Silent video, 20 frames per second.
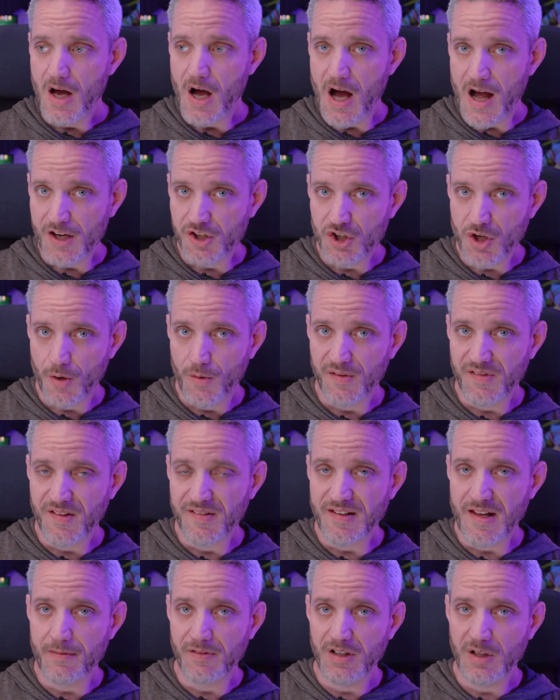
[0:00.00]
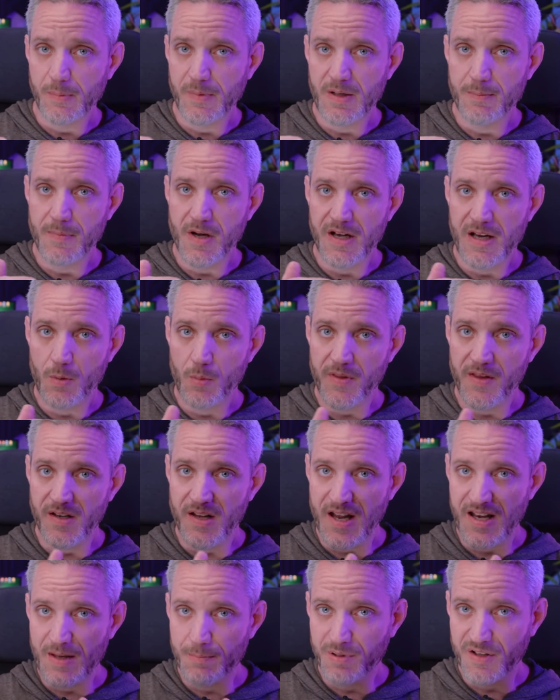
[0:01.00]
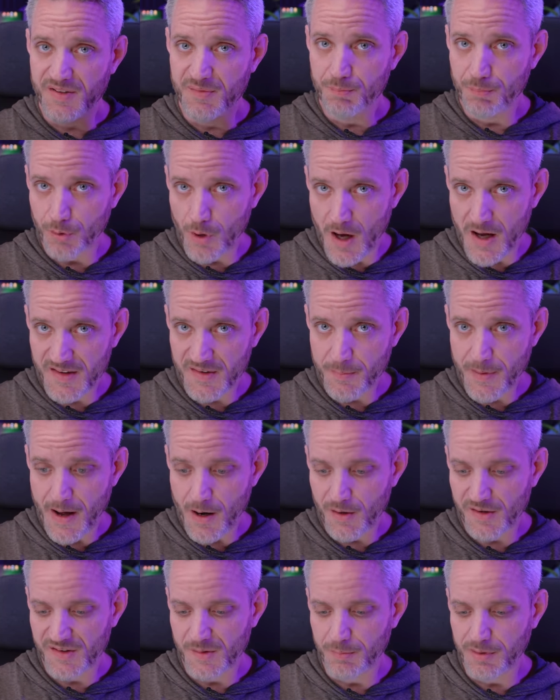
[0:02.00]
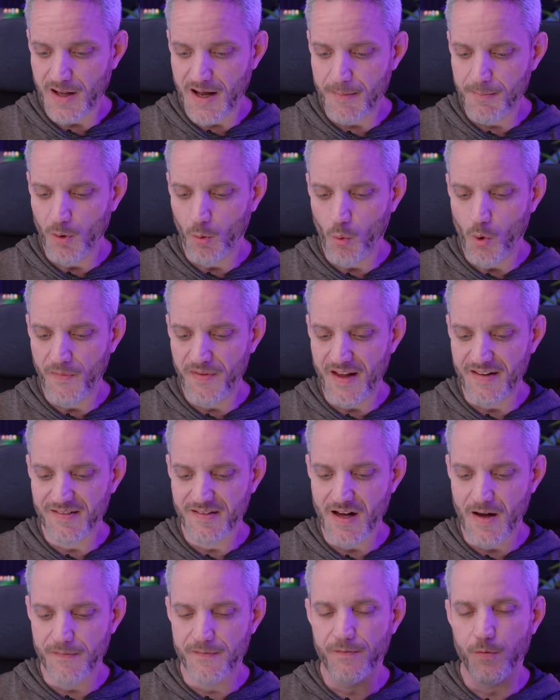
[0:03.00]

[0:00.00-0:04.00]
I chose to save a little bit of money with an 80 plus bronze power supply, but one that's got